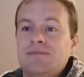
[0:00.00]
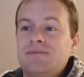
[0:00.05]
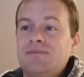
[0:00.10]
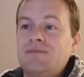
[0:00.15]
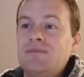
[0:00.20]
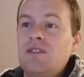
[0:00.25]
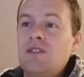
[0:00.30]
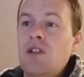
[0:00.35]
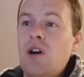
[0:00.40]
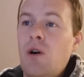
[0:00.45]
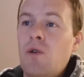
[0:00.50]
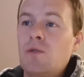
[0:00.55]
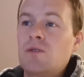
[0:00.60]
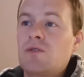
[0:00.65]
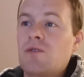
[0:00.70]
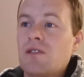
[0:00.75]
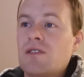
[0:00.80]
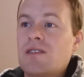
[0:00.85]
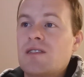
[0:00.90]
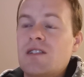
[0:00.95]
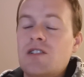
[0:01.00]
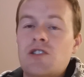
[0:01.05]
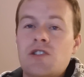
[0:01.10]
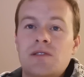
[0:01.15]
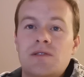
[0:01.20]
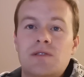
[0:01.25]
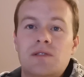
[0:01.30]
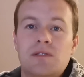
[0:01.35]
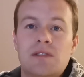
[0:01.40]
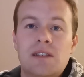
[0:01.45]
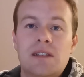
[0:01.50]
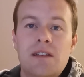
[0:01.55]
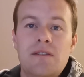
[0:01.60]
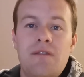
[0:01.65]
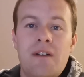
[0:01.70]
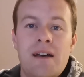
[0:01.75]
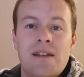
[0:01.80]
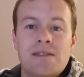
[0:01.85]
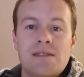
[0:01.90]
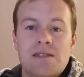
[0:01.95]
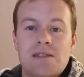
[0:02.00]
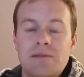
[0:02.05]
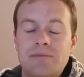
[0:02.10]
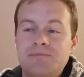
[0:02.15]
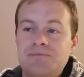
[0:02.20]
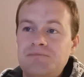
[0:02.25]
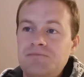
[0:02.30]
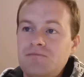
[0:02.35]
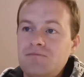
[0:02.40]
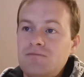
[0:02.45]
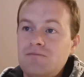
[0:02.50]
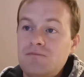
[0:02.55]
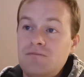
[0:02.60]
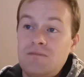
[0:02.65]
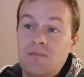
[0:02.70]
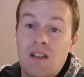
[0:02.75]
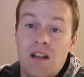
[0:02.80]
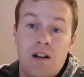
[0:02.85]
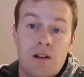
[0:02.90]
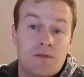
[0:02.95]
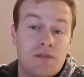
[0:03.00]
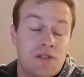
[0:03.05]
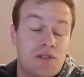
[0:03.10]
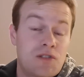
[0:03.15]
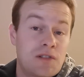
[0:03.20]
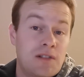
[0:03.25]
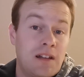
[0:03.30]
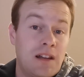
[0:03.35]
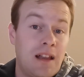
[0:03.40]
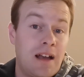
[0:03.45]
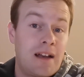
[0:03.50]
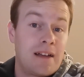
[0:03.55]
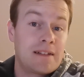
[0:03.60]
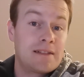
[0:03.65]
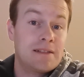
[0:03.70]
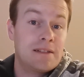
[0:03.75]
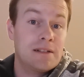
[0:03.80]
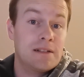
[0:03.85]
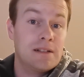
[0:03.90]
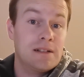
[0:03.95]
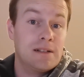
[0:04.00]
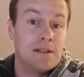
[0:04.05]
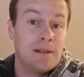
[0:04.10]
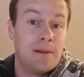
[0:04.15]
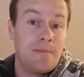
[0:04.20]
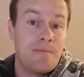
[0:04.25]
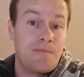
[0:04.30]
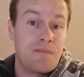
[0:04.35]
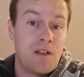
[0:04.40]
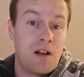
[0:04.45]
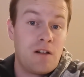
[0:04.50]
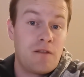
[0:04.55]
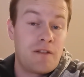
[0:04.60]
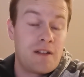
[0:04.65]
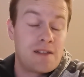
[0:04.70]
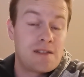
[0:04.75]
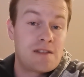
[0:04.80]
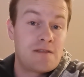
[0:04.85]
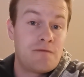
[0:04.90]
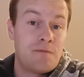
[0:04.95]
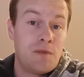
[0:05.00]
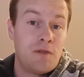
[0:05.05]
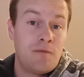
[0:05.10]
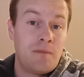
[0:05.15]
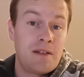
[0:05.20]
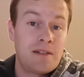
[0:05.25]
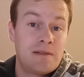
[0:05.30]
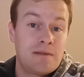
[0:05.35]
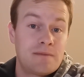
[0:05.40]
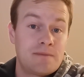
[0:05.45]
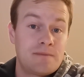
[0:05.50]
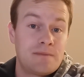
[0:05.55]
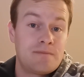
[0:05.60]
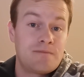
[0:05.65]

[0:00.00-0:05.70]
no transition to the defense? How did you like the offensive movement?